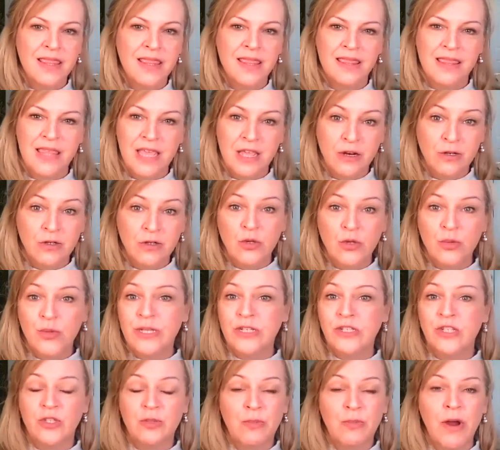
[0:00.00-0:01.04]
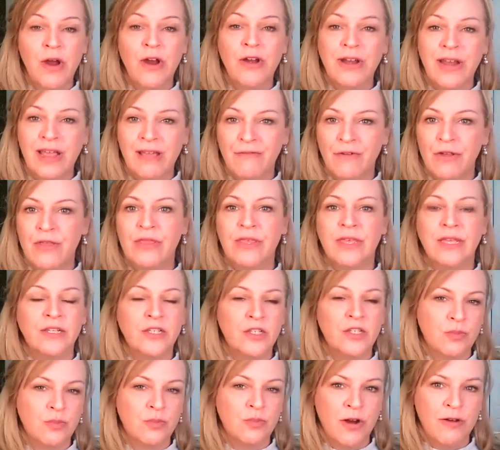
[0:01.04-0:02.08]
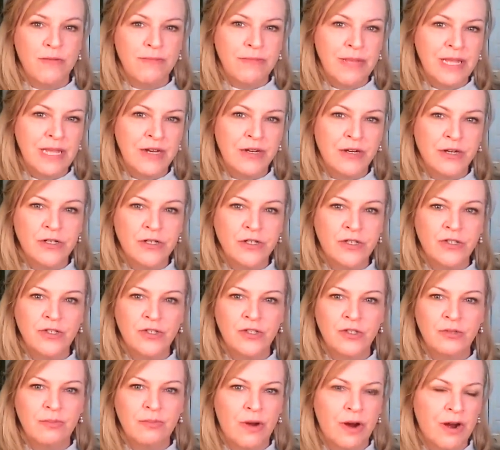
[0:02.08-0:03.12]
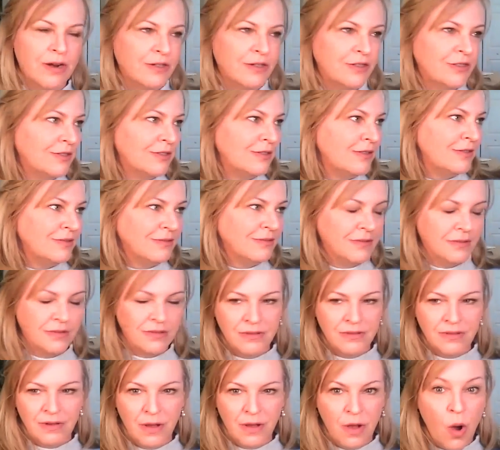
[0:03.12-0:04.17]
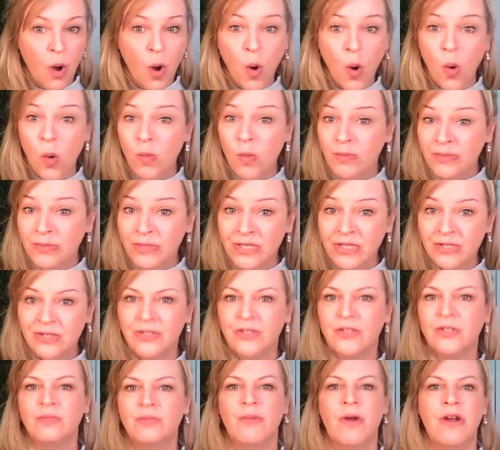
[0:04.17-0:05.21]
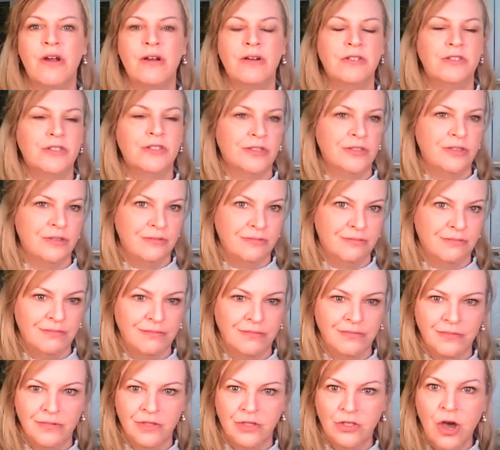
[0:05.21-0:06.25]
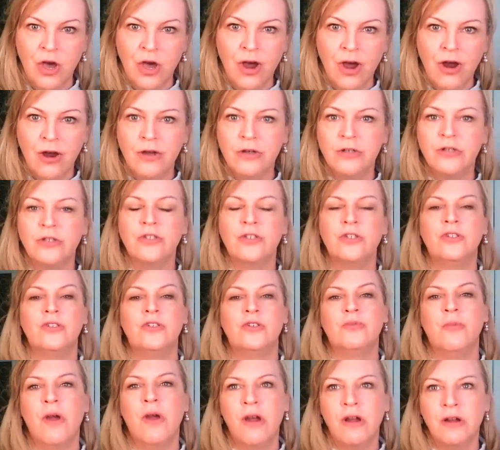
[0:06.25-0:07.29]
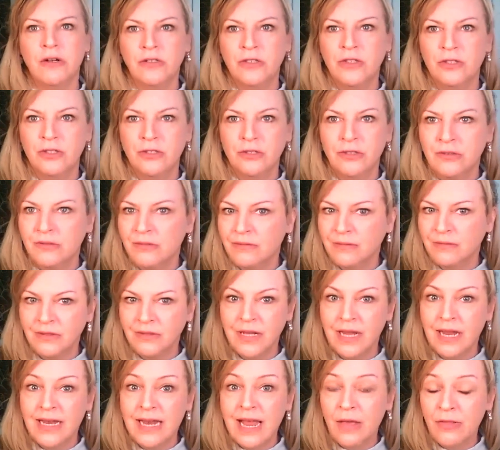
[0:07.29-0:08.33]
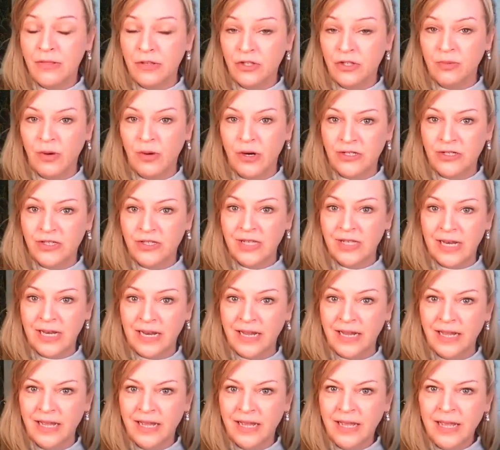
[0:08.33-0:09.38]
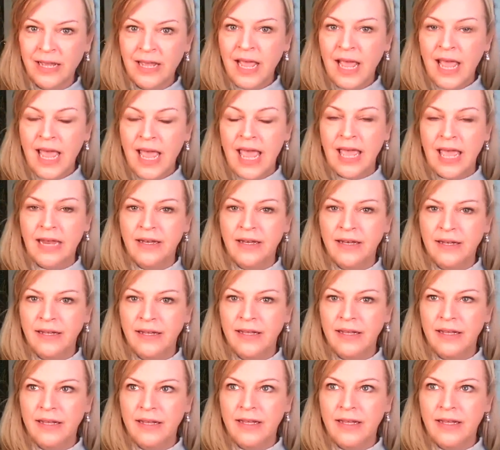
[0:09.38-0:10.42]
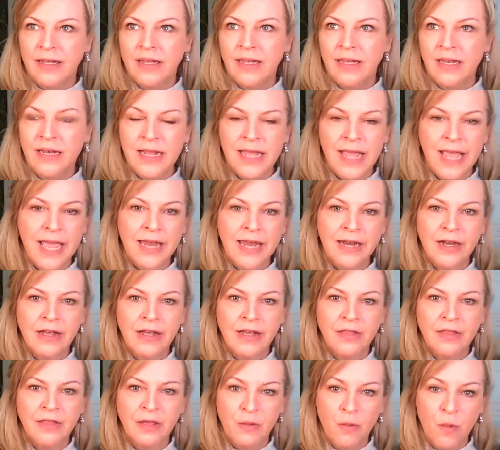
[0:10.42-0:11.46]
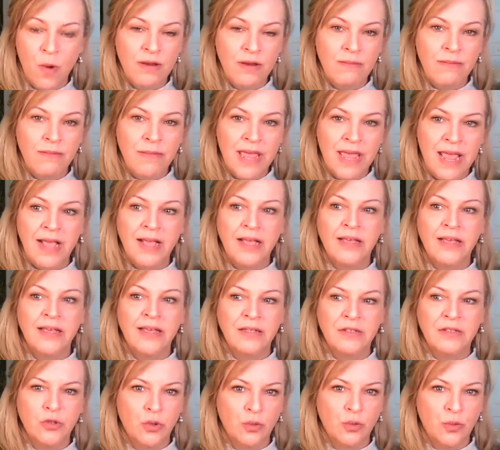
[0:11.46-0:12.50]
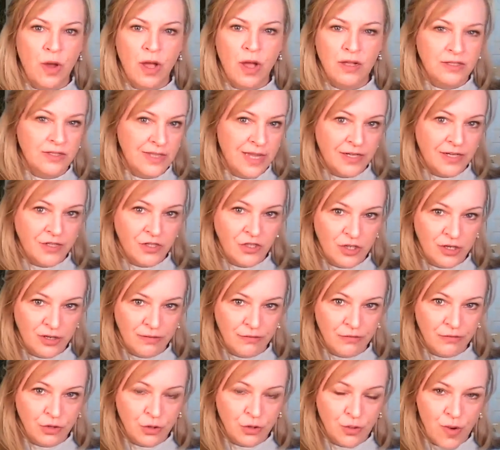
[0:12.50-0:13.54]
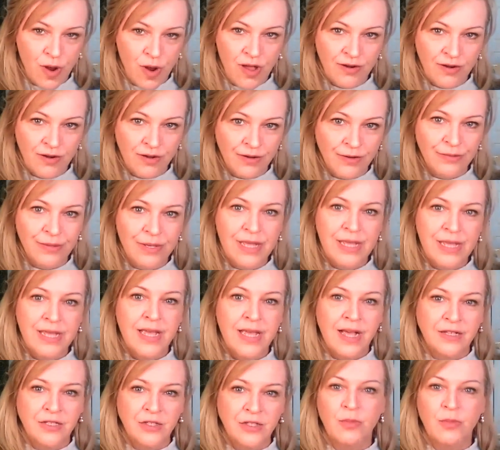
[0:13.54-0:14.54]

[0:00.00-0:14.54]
They are doing smart everything: smart meters, smart homes, smart cars, and now the smart city. And in Canada, they want to make a section of Toronto a